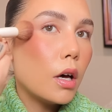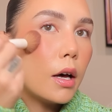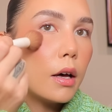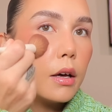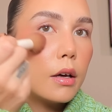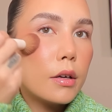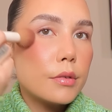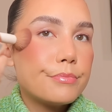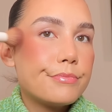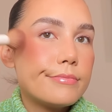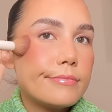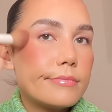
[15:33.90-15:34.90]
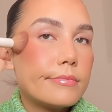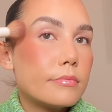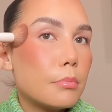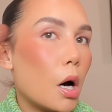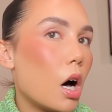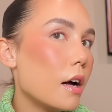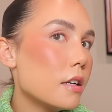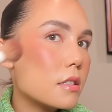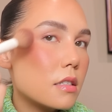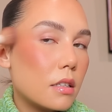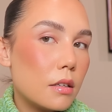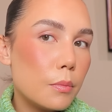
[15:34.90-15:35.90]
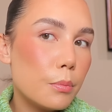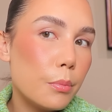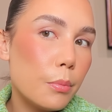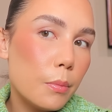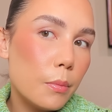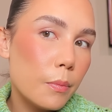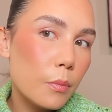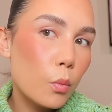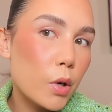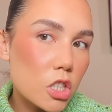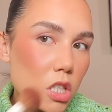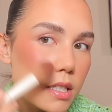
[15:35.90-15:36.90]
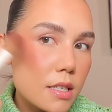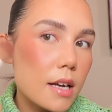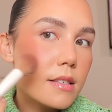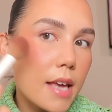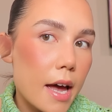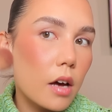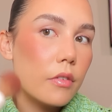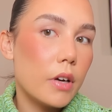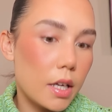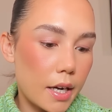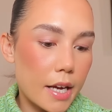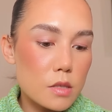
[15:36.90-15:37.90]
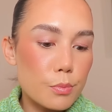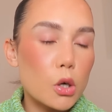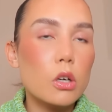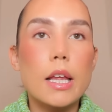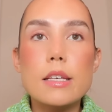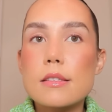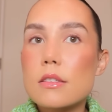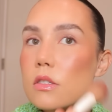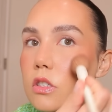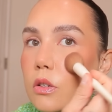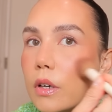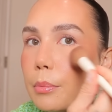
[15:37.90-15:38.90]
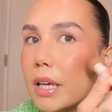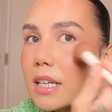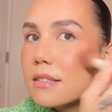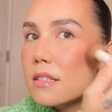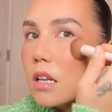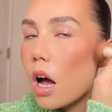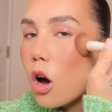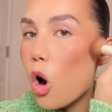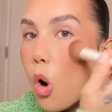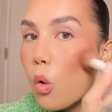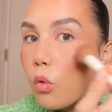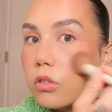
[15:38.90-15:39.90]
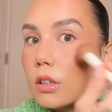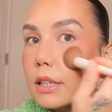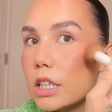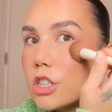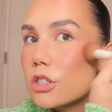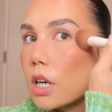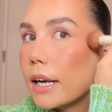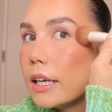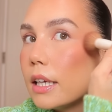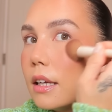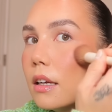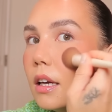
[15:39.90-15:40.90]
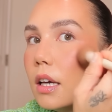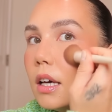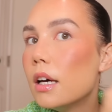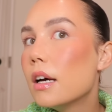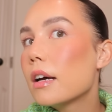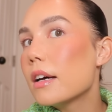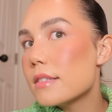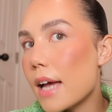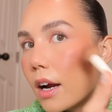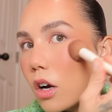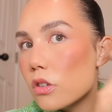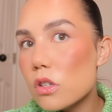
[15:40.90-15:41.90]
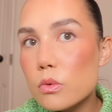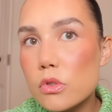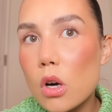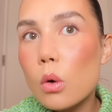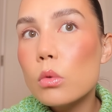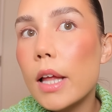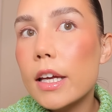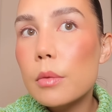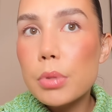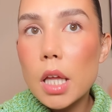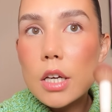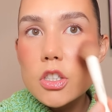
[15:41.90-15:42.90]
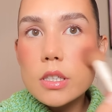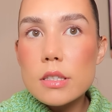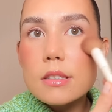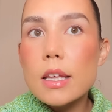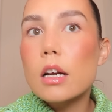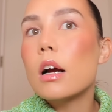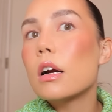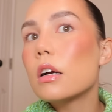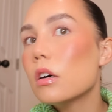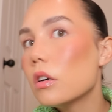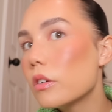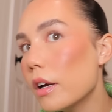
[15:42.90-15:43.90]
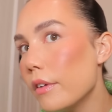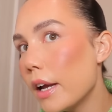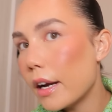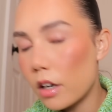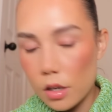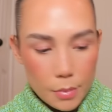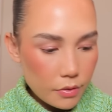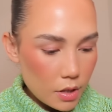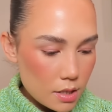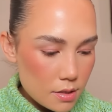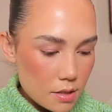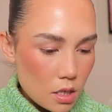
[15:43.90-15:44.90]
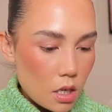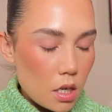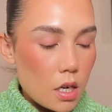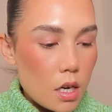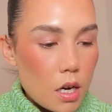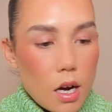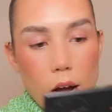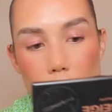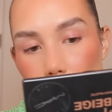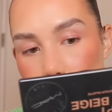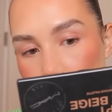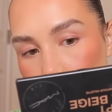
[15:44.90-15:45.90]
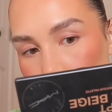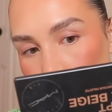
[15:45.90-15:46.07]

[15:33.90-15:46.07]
uh, pot, which it does have a nice pearlescence to it, but it's not overly shiny, because I also don't like blushes that are, oh, do I have a hair on my face? I also